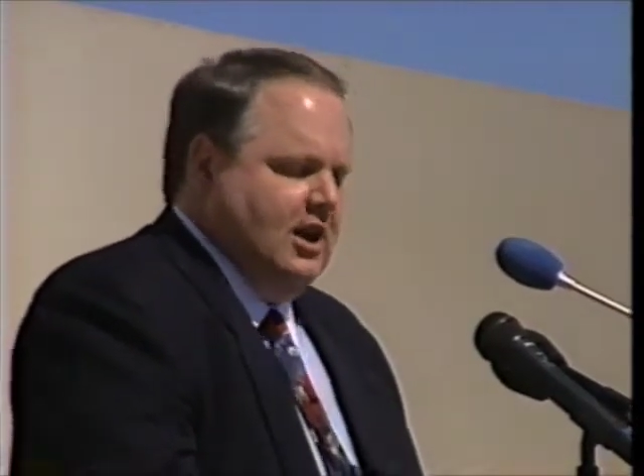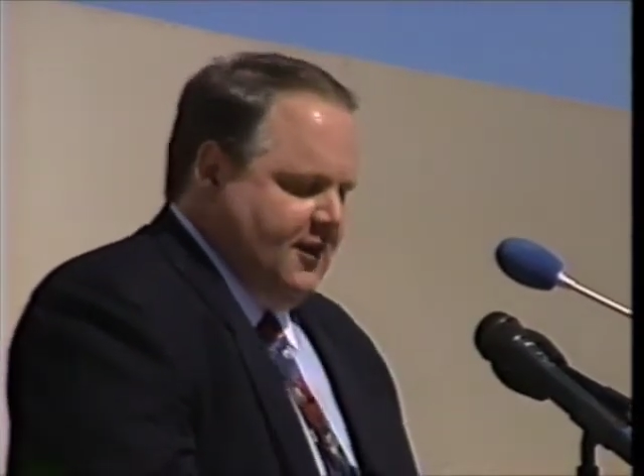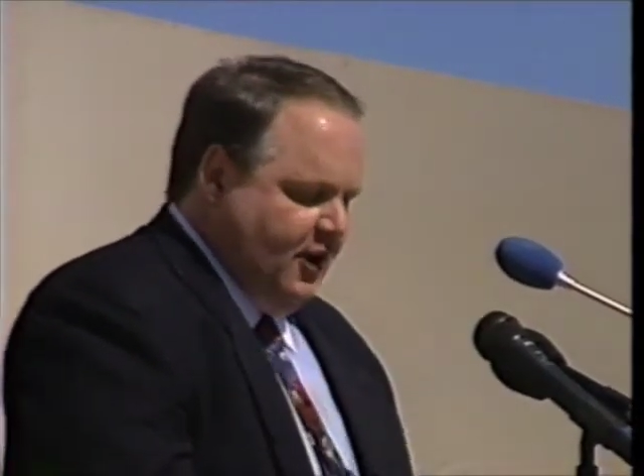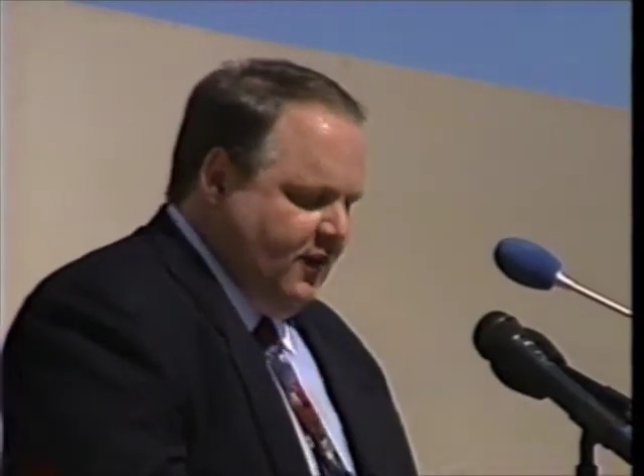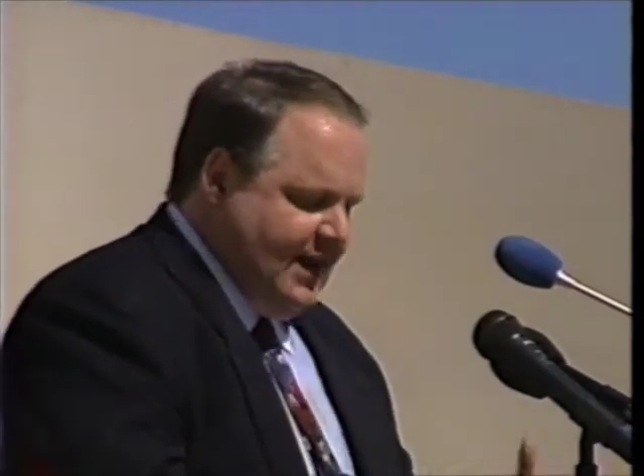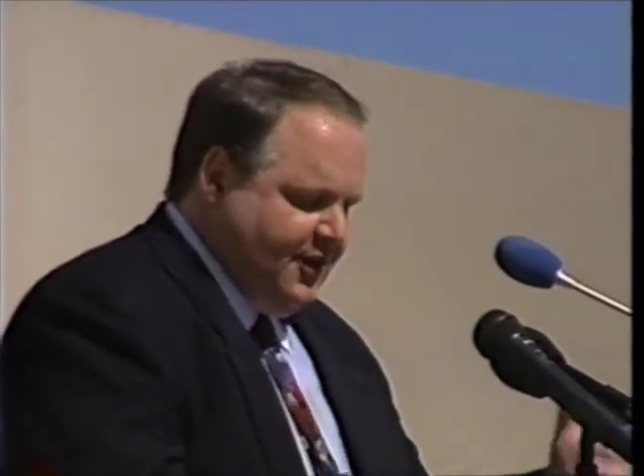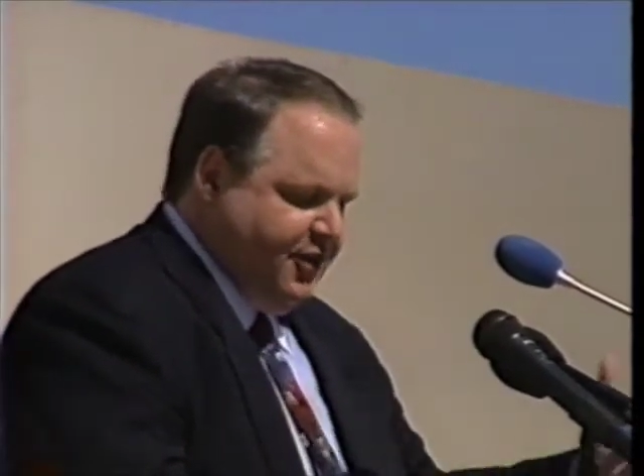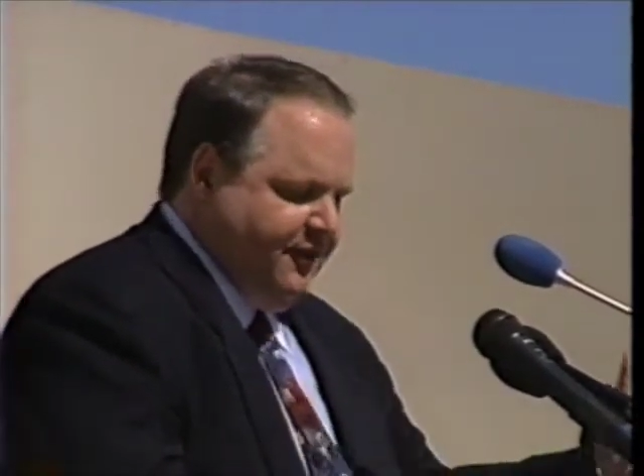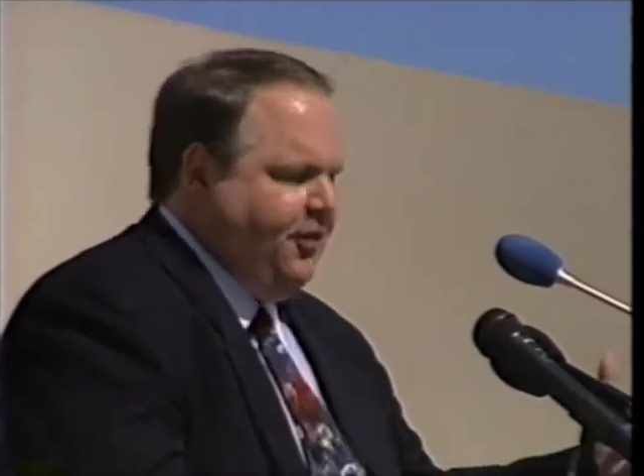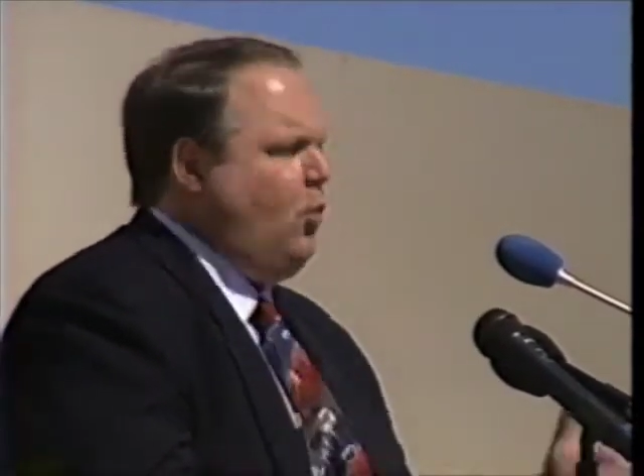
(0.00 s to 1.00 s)
The length
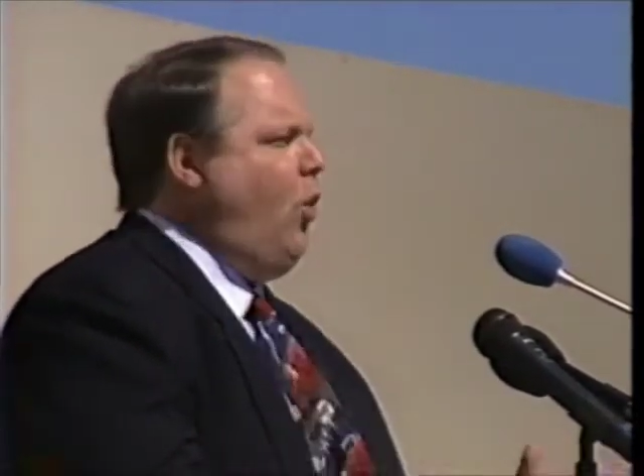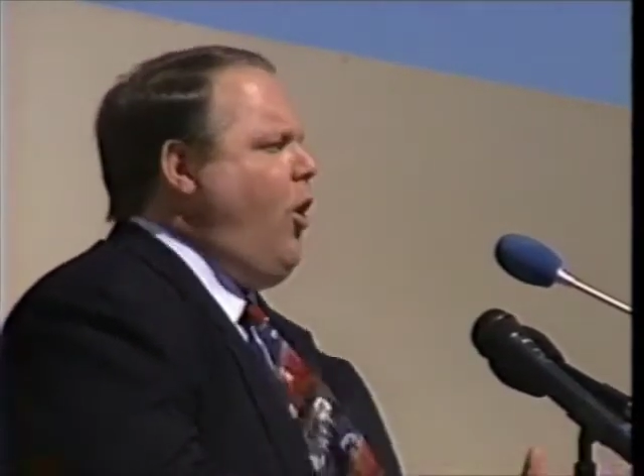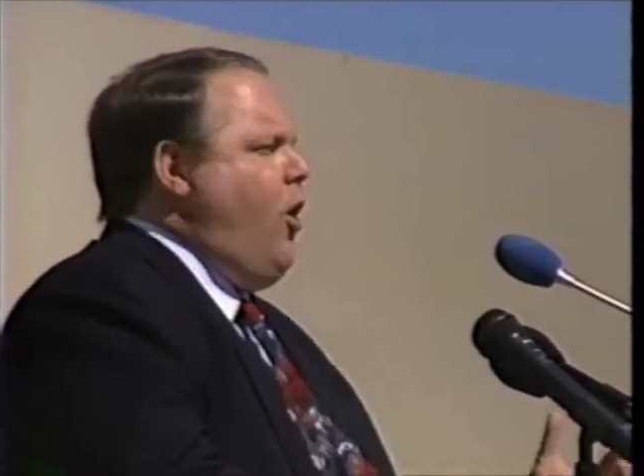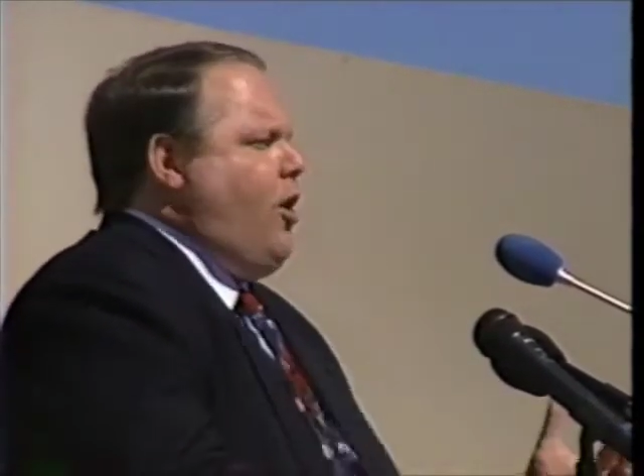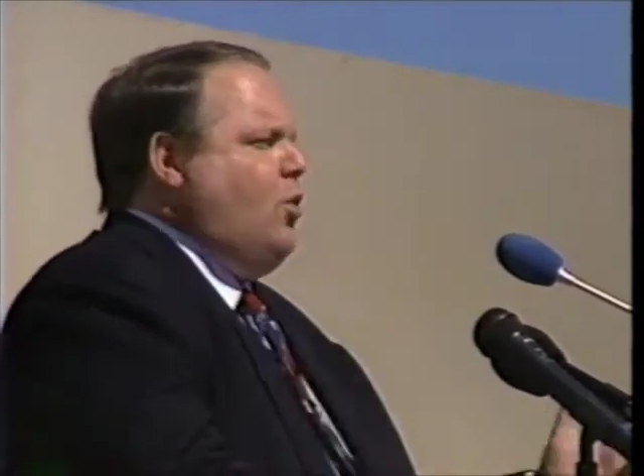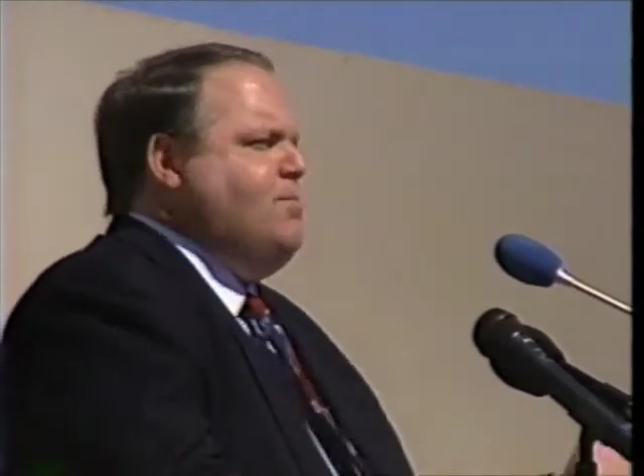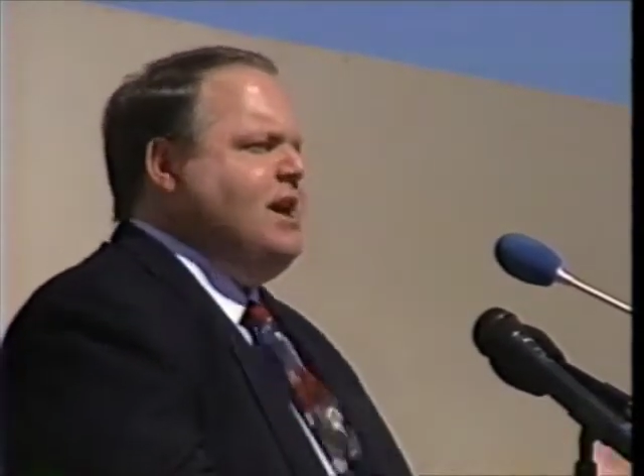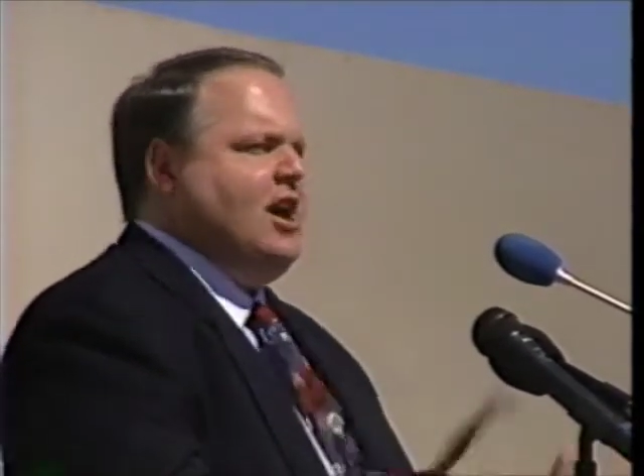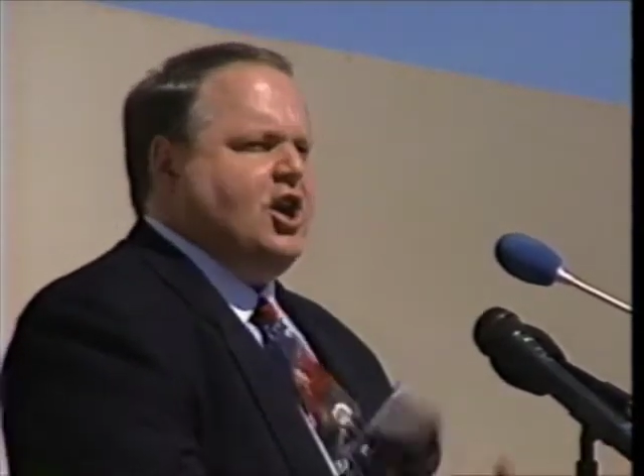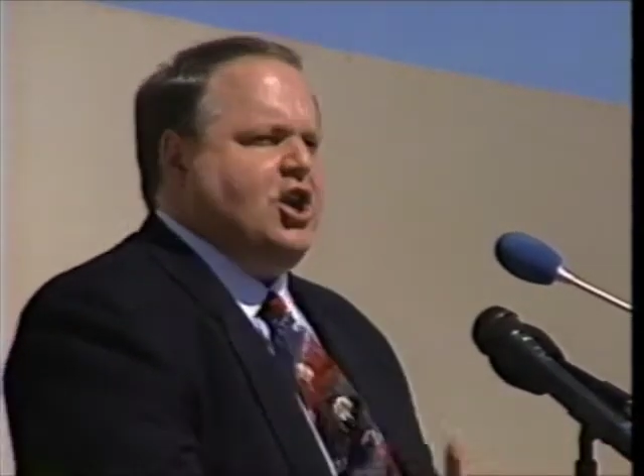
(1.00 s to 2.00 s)
of the war would
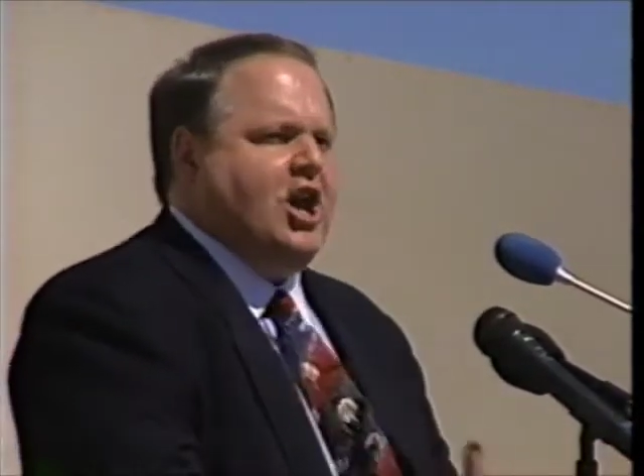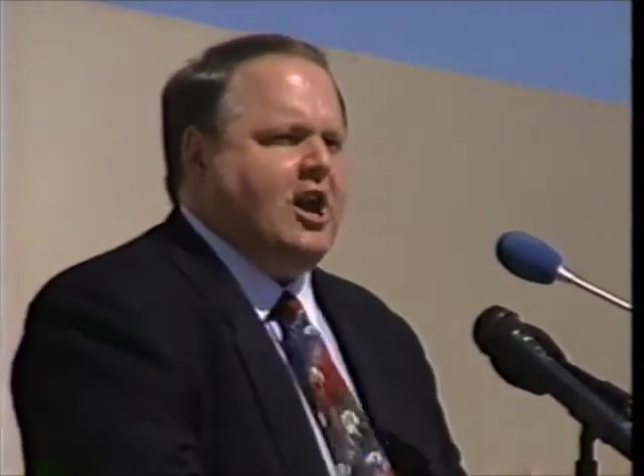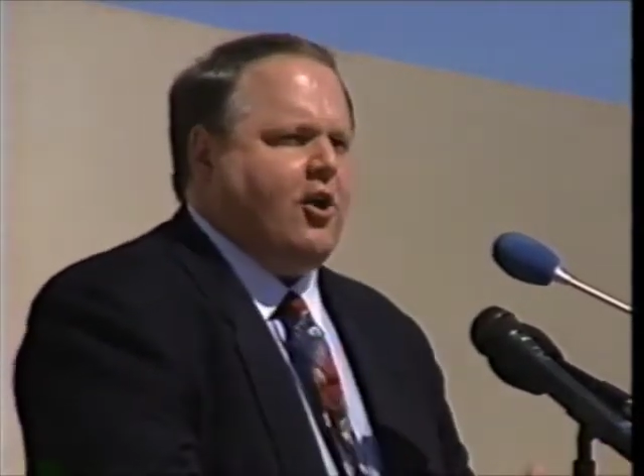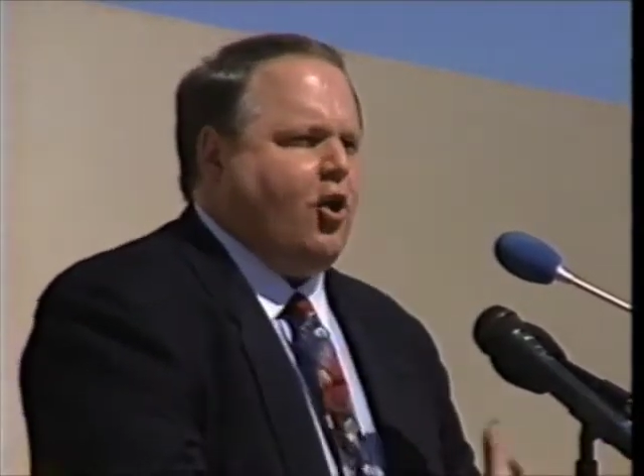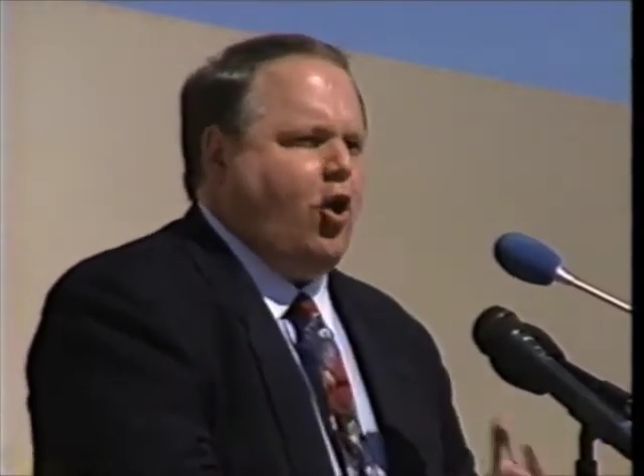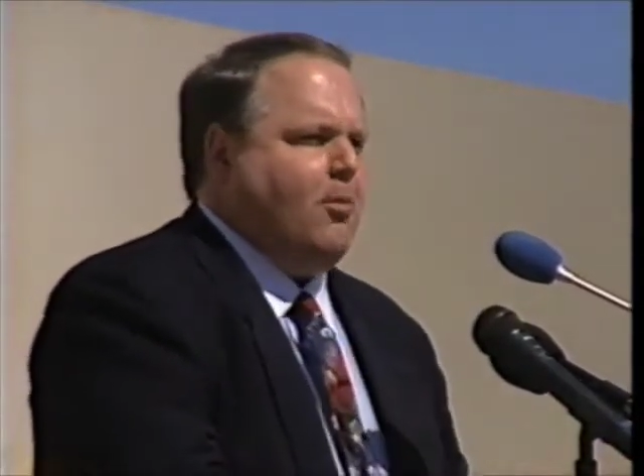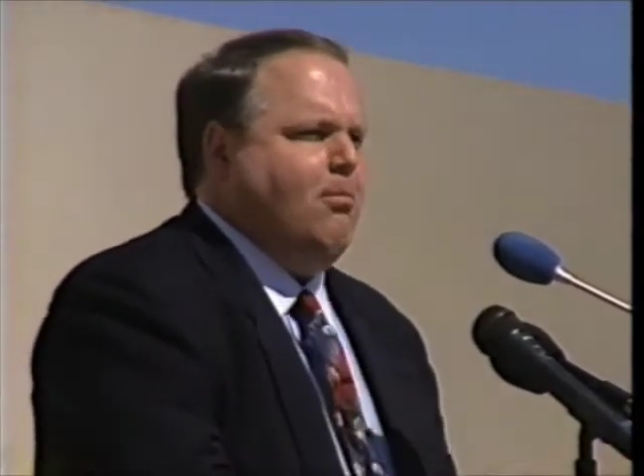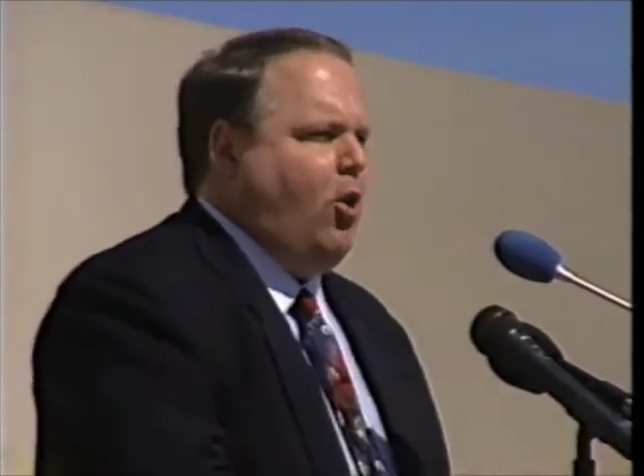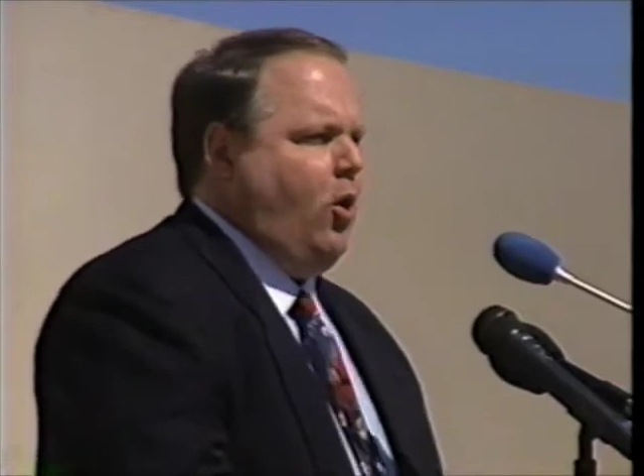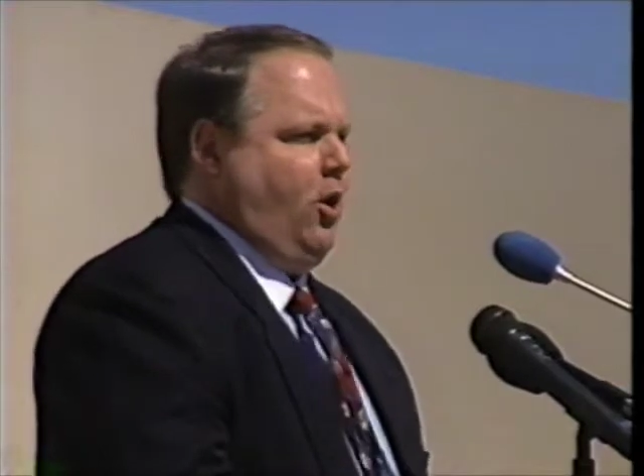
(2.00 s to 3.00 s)
be a year or
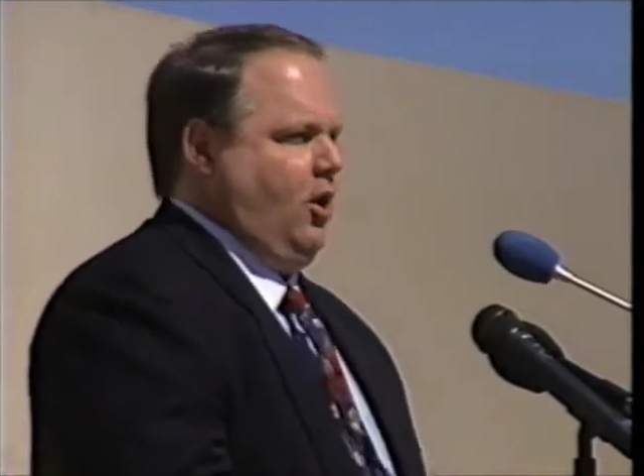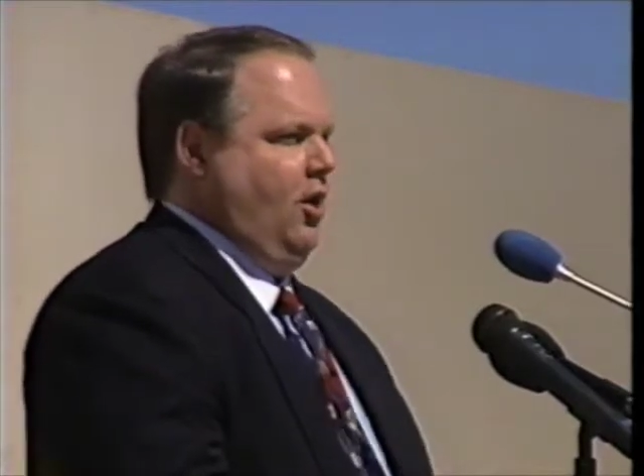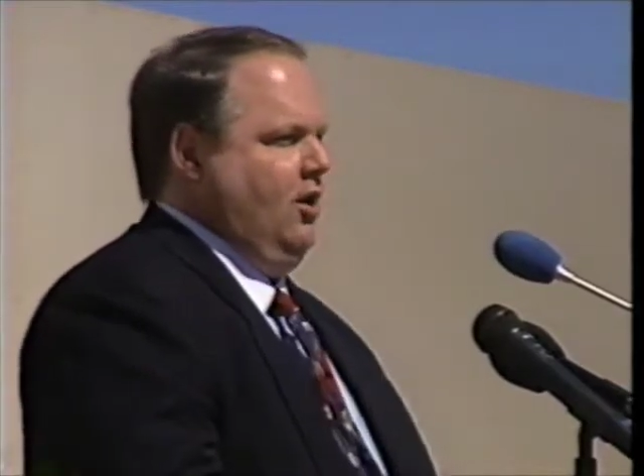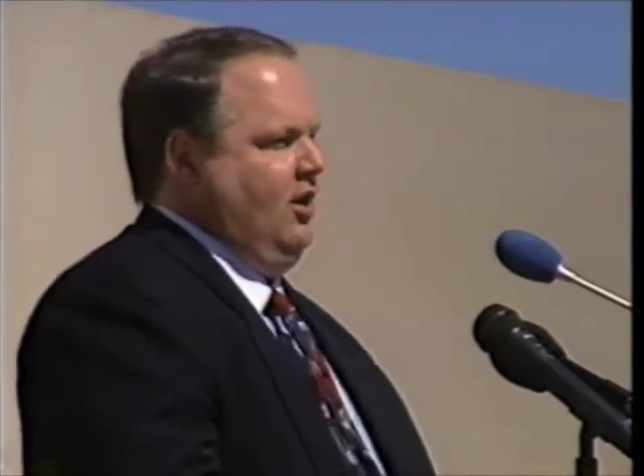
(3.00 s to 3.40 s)
more.